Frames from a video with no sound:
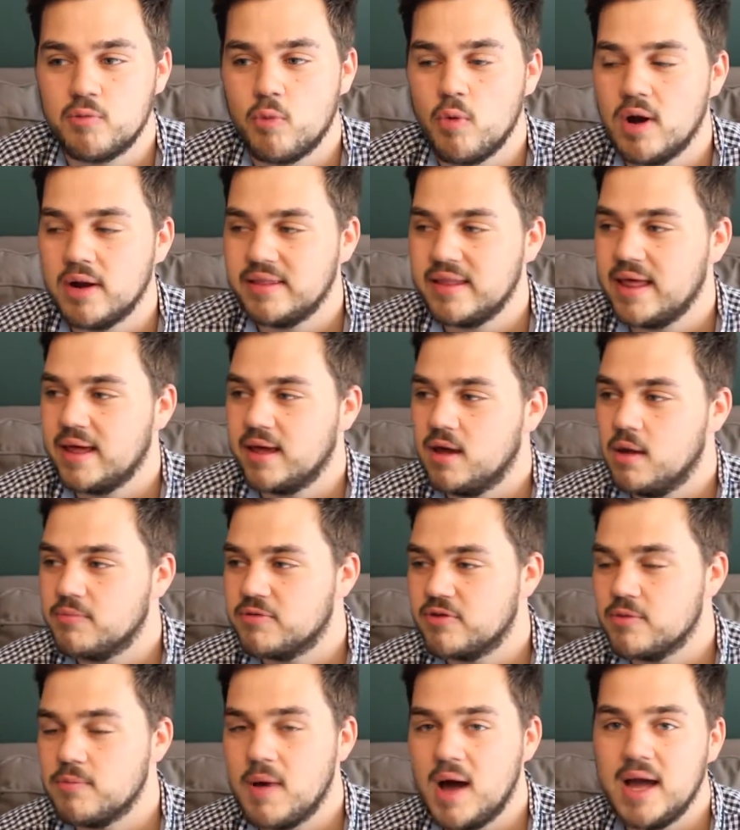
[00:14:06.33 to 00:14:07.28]
One that
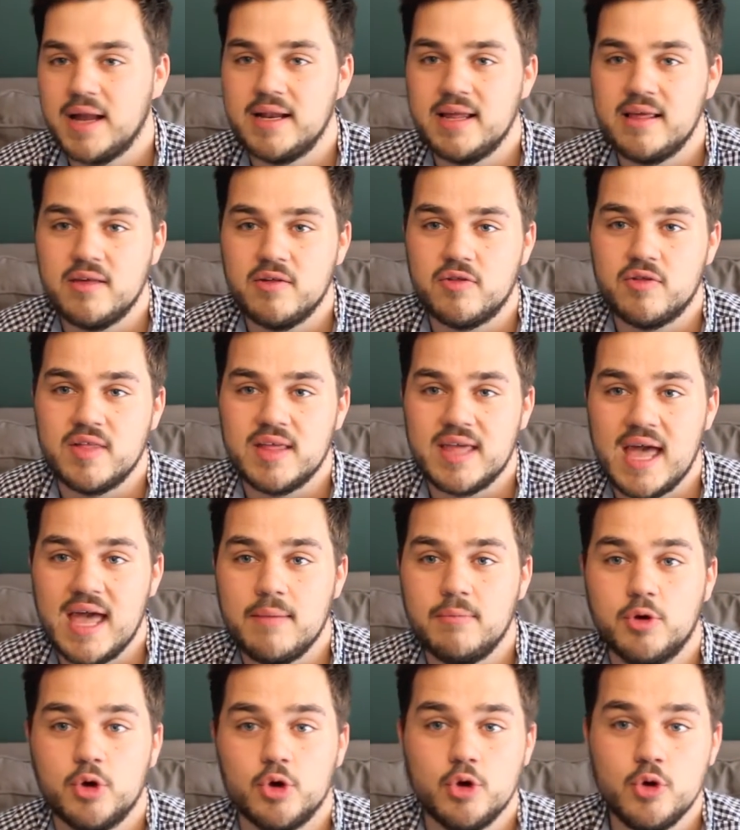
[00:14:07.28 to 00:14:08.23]
comes to mind is the
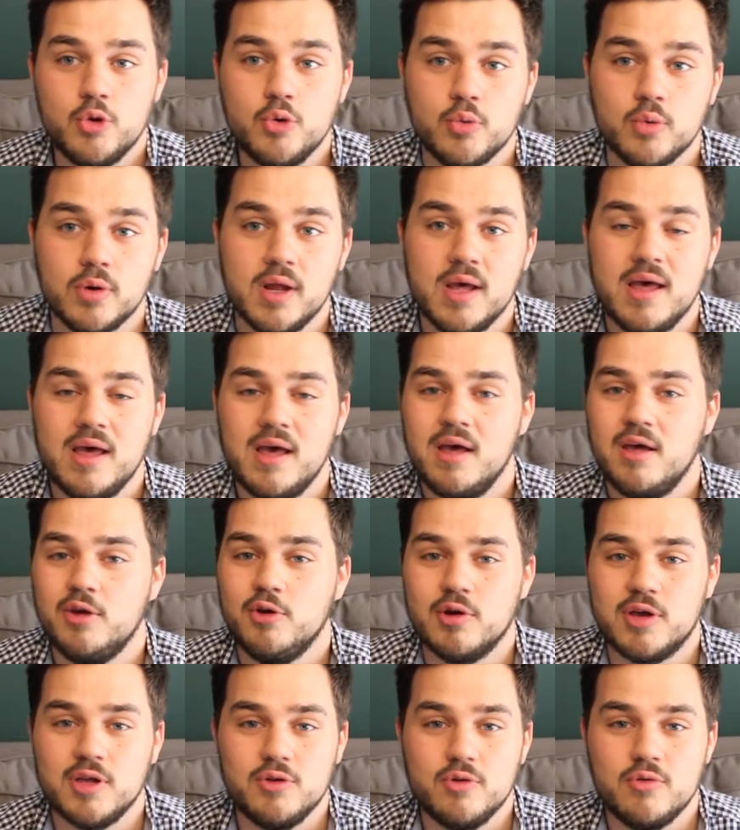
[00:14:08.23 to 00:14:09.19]
game Kahoot.
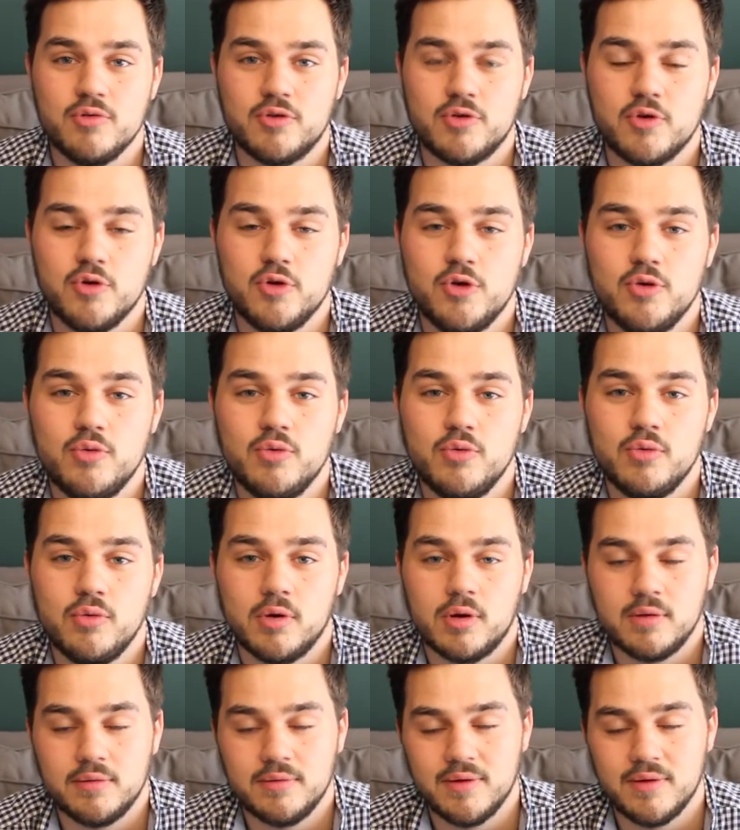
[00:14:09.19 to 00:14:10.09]
You can use Kahoot